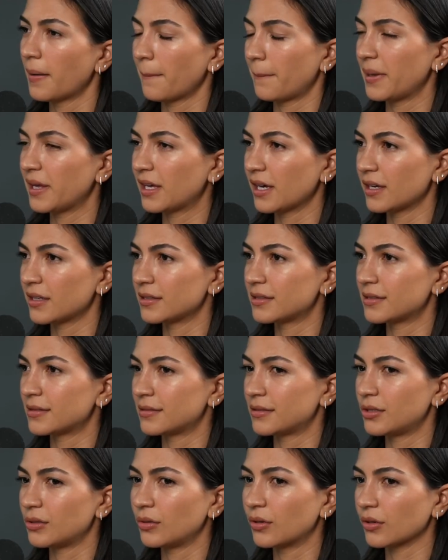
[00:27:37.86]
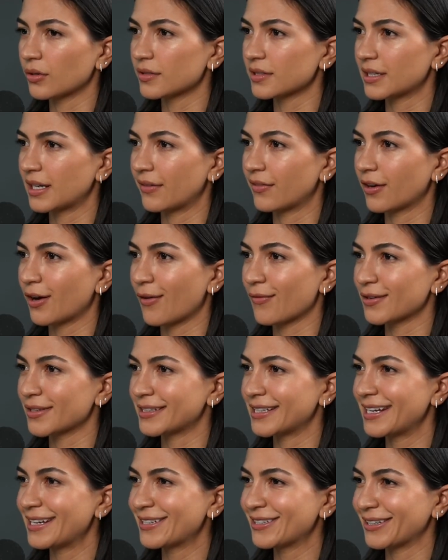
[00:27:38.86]
because two girls can have a
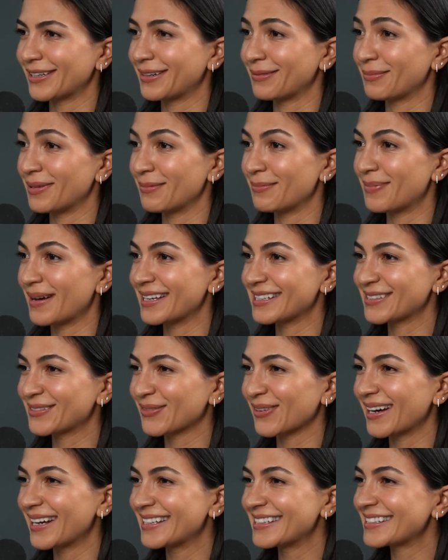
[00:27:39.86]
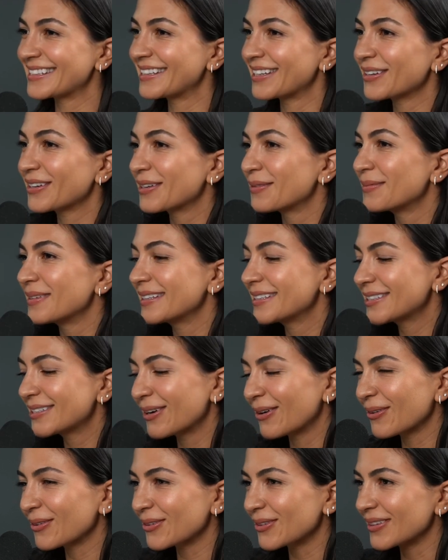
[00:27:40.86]
conversation and be best friends, and there can be
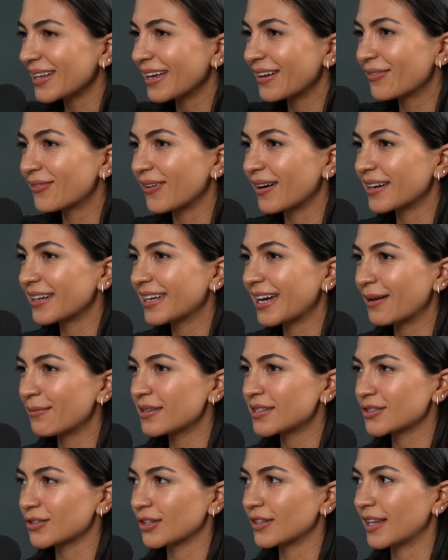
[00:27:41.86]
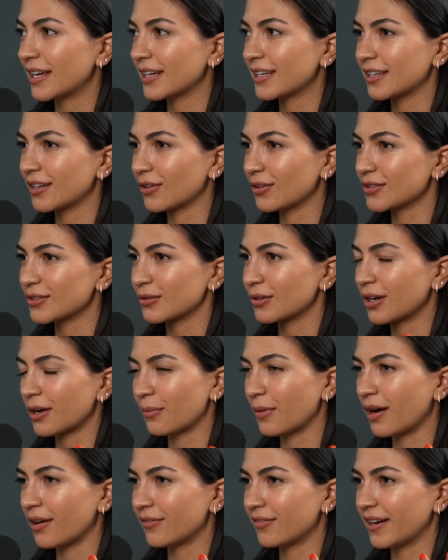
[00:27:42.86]
total fun chemistry that could also come
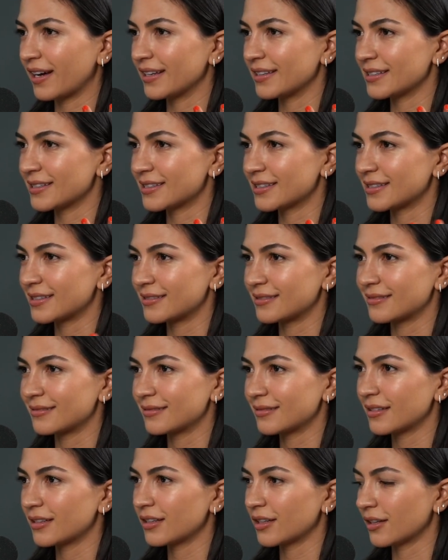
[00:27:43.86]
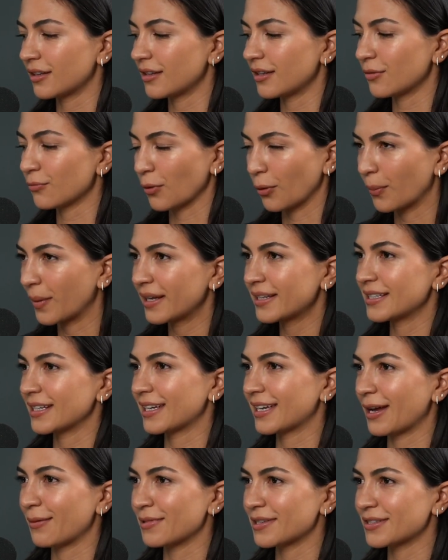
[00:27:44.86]
off as romantic
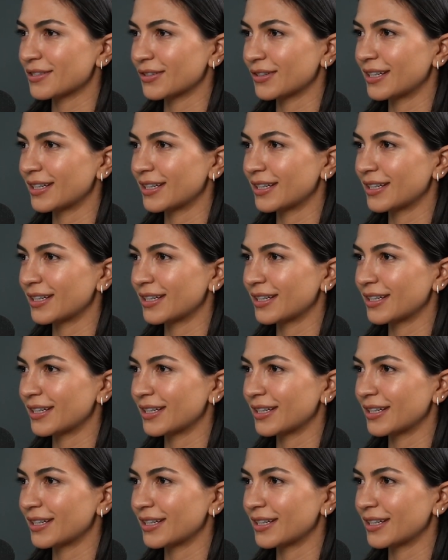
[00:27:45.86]
chemistry.